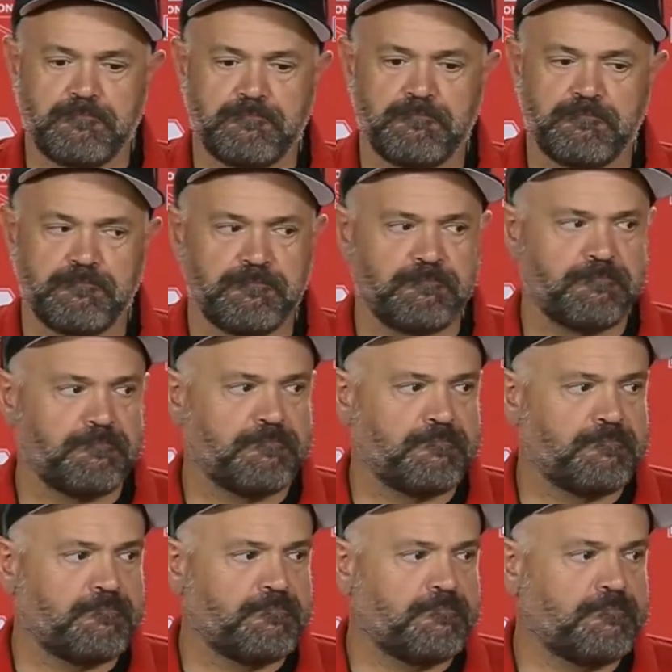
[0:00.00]
John Bullock
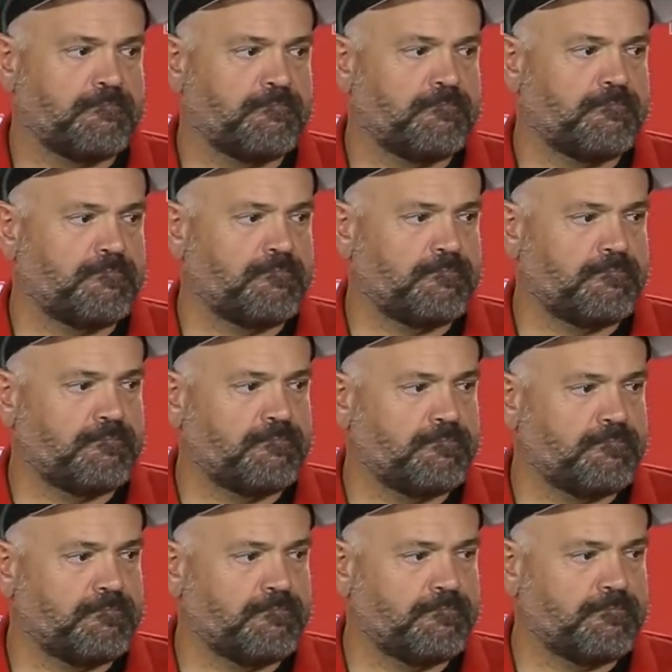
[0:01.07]
has had a, a, pretty nice
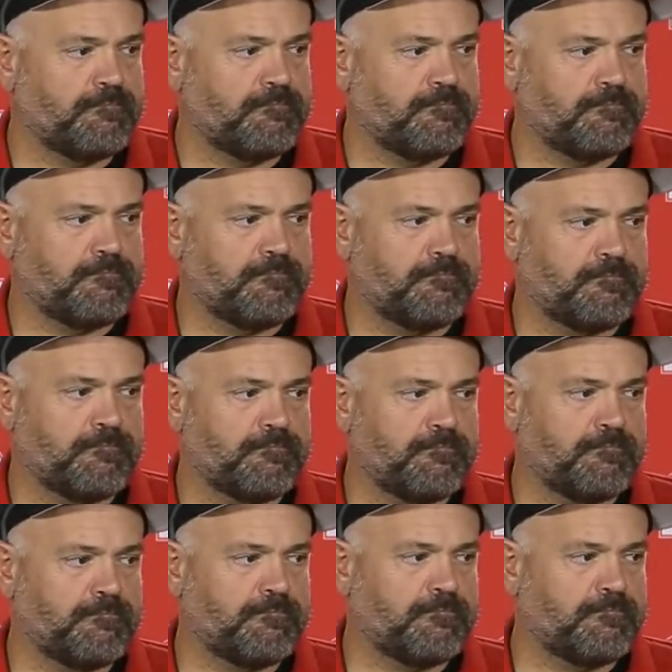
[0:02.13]
start to the season. You know,
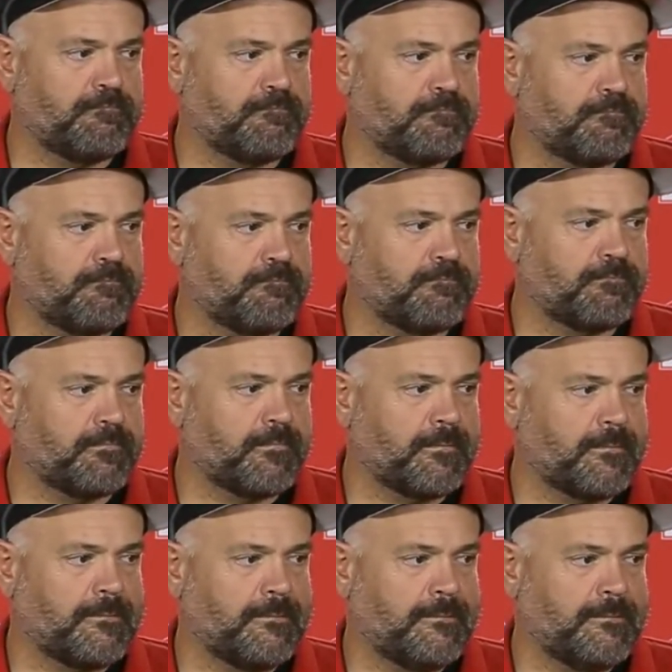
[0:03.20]
forced that fumble
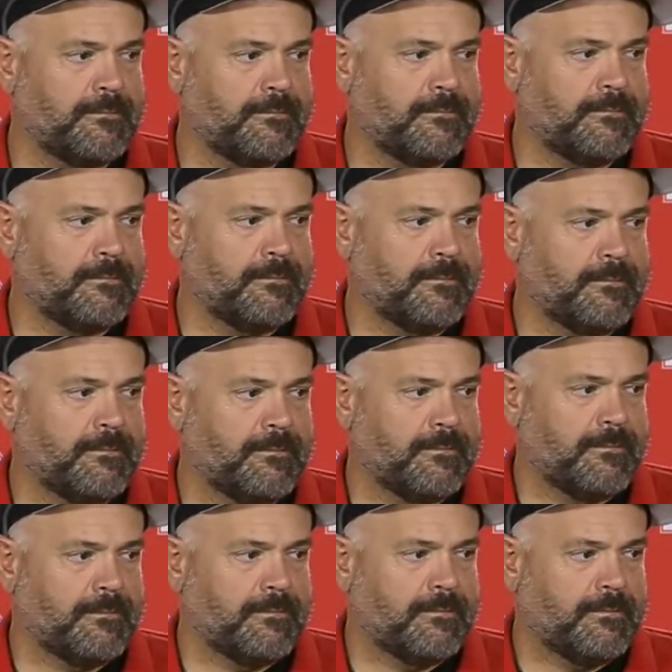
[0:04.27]
last week. Just what do you think of the
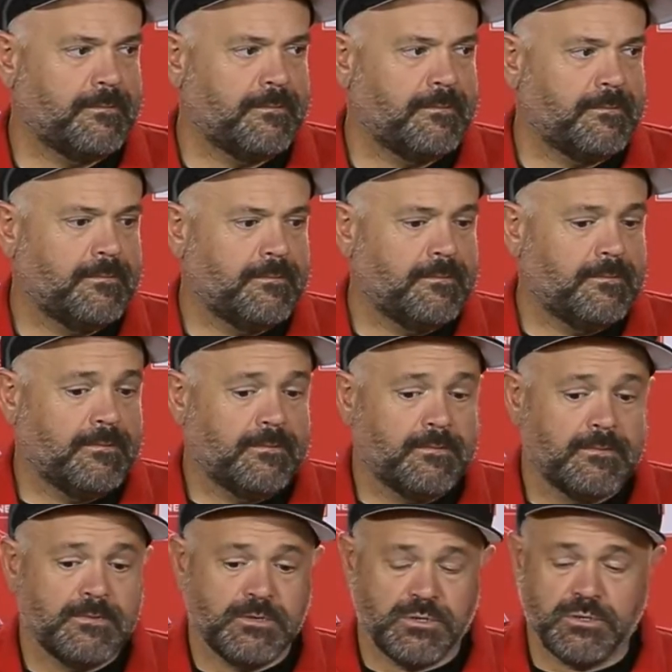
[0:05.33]
level he's playing at
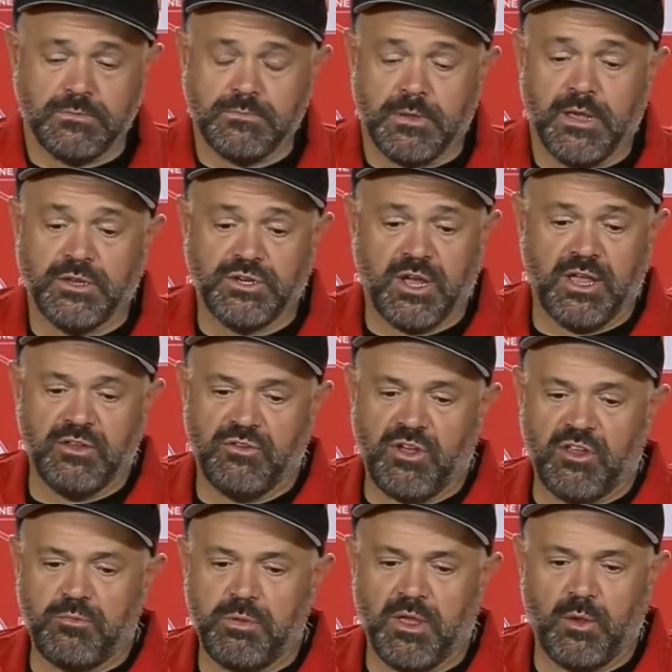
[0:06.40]
so far? Uh, John
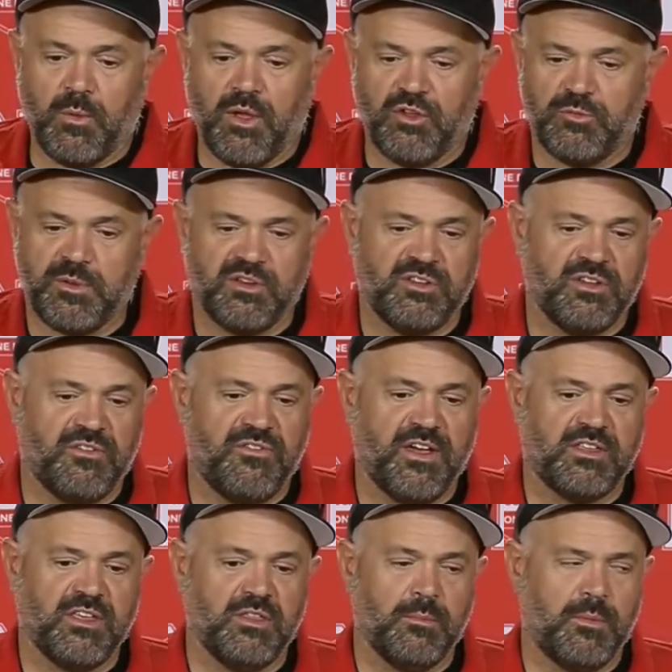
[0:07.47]
John's playing well, especially
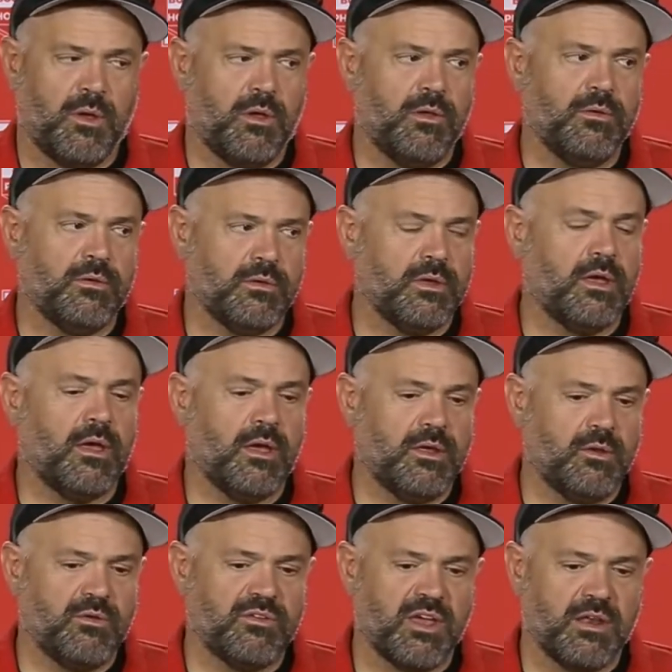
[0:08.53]
affecting the ball. Uh,
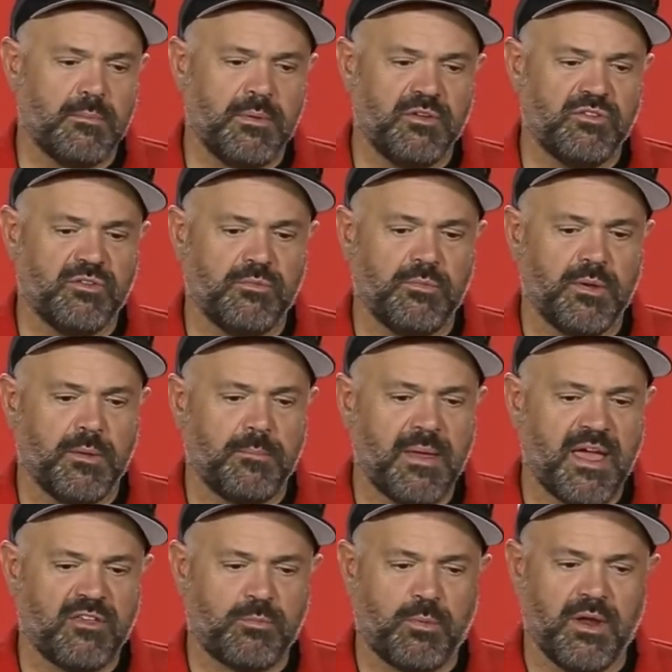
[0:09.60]
you know, he's gotten a bunch of uh,
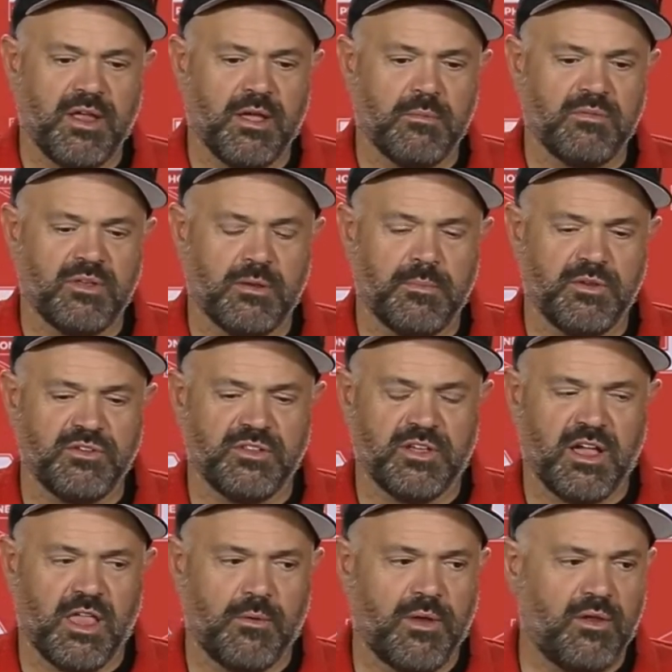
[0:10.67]
pass breakups. He had a bunch in the
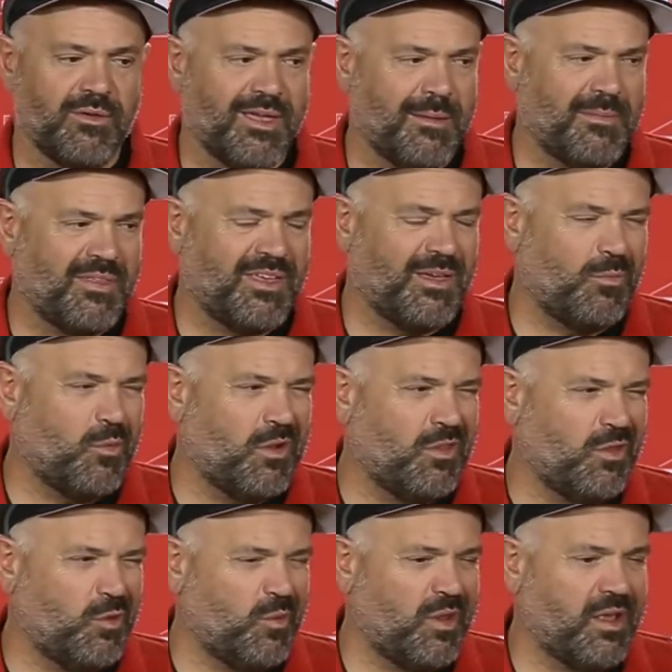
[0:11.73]
Colorado game. I think he had one in
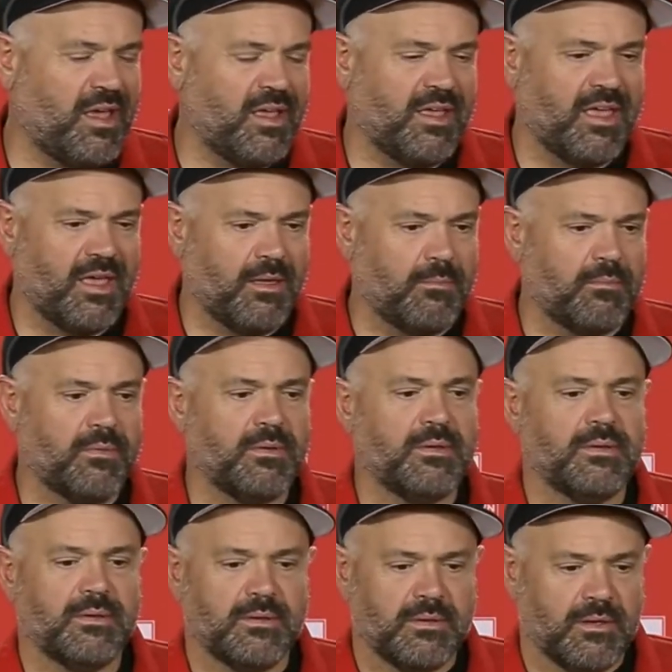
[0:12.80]
the UNI game.
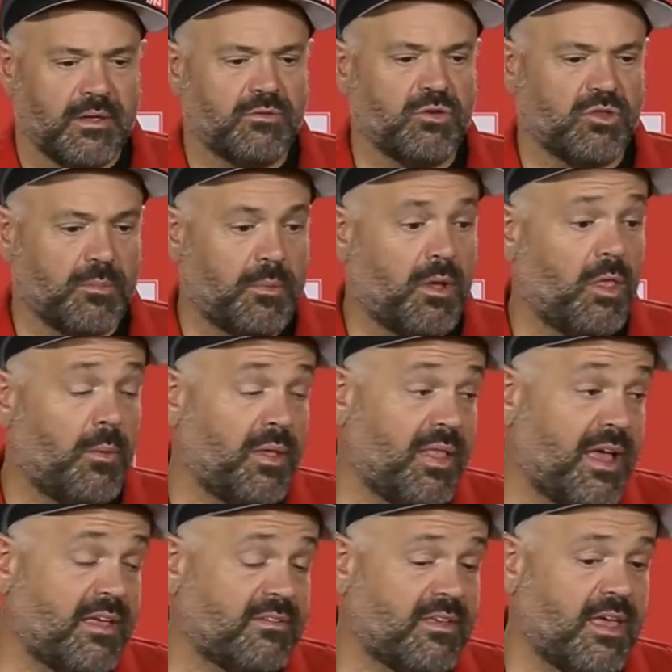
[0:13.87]
Uh, took the ball away
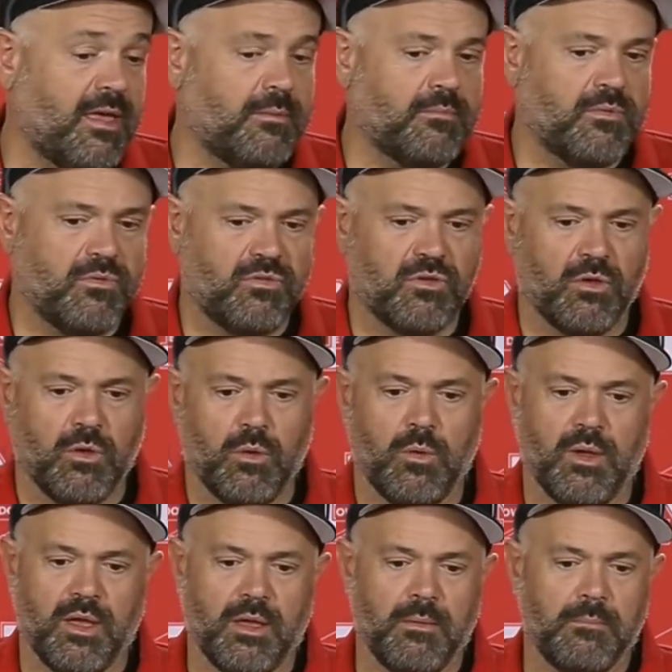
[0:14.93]
last game. So
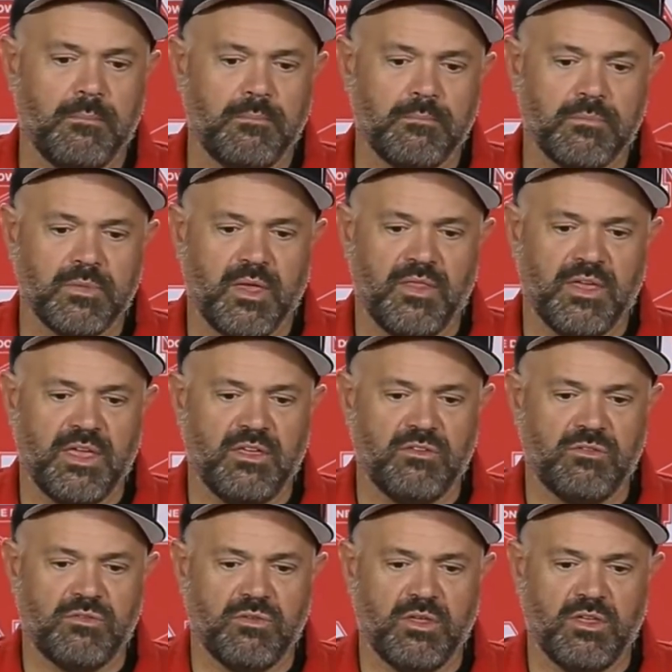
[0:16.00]
um, I think
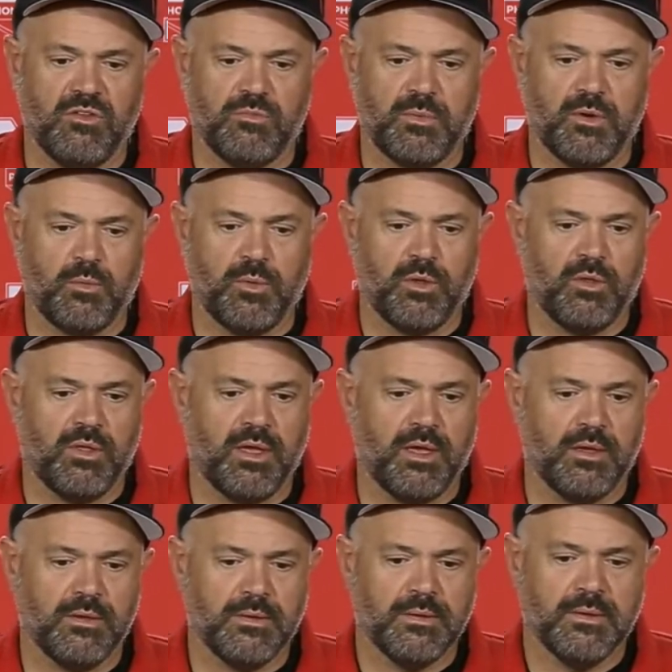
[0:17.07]
he's he's been a real
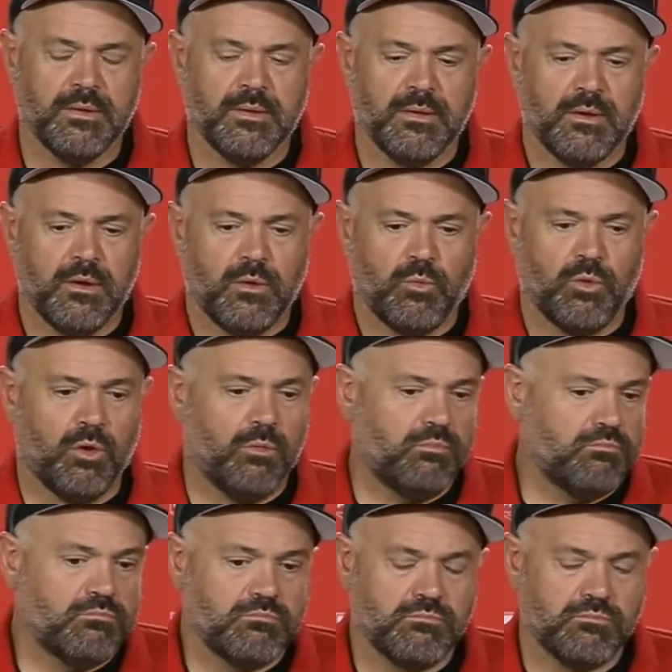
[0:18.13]
uh, real,
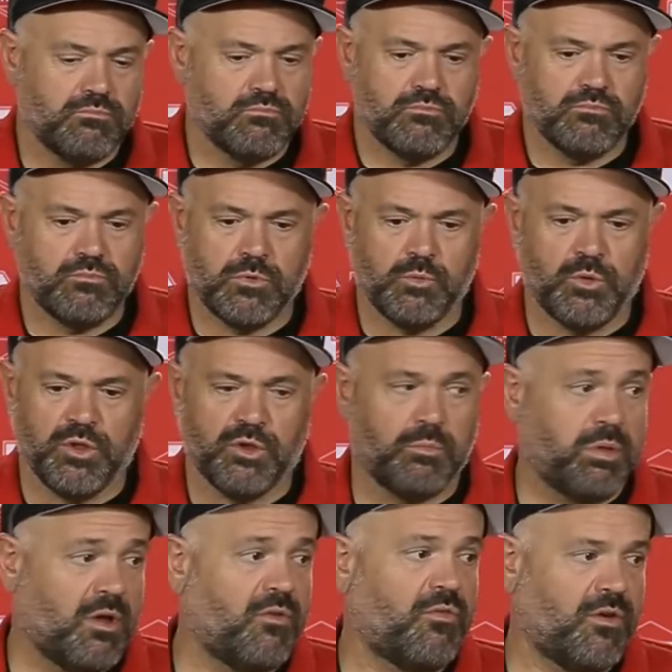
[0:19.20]
really
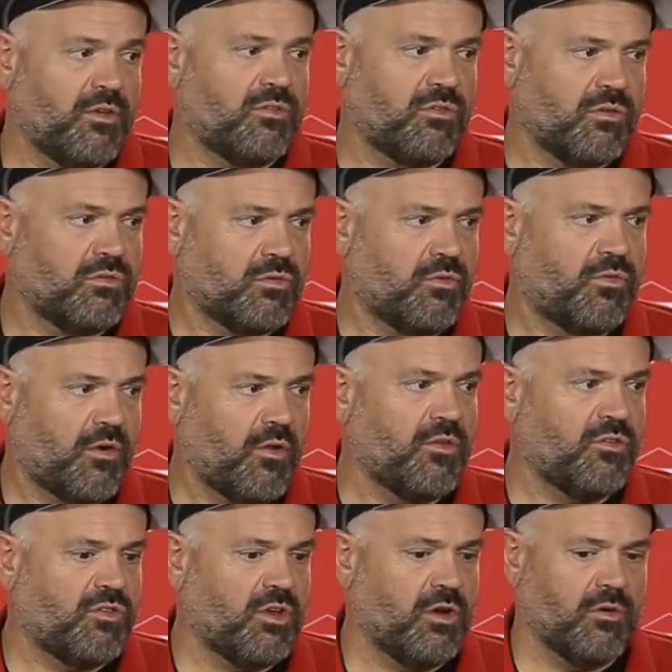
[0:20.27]
good player for us so far
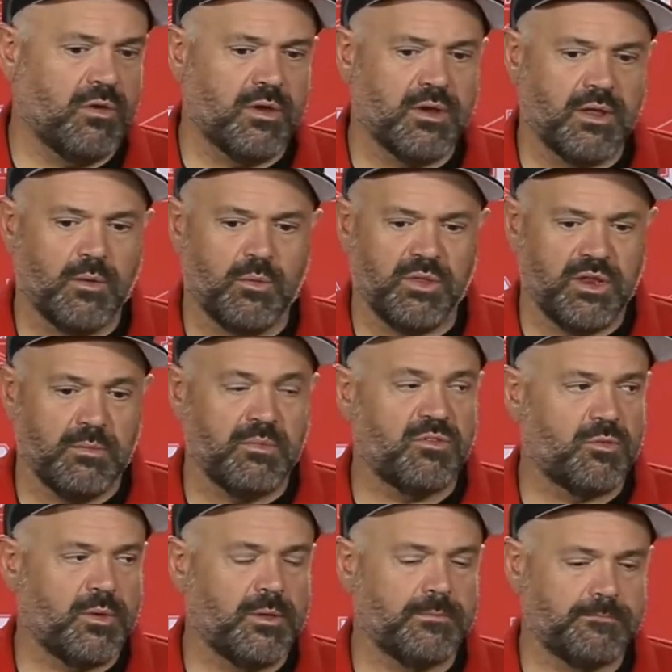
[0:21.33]
this year, and uh, we'll need him
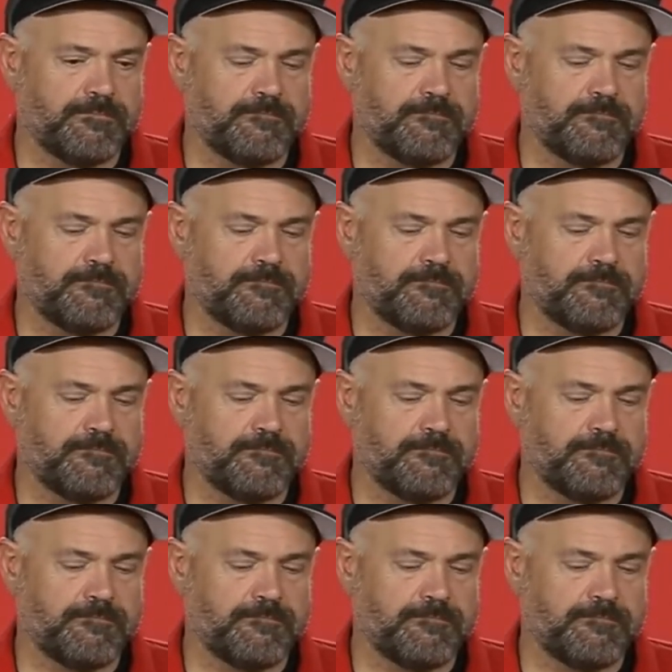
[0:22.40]
this week.